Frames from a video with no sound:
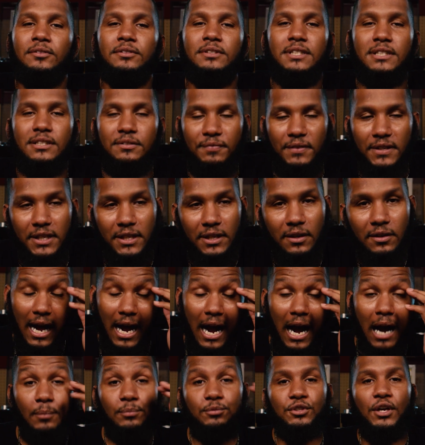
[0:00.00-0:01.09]
of this video,
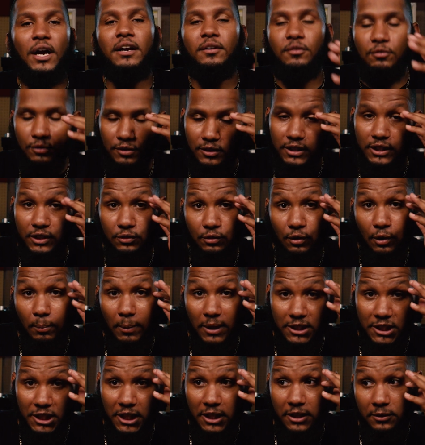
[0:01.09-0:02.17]
I'm trying to really grow
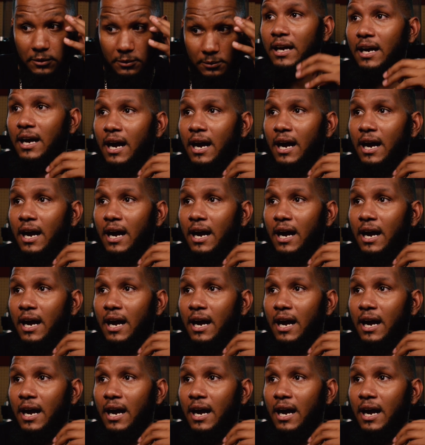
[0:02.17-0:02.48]
my channel.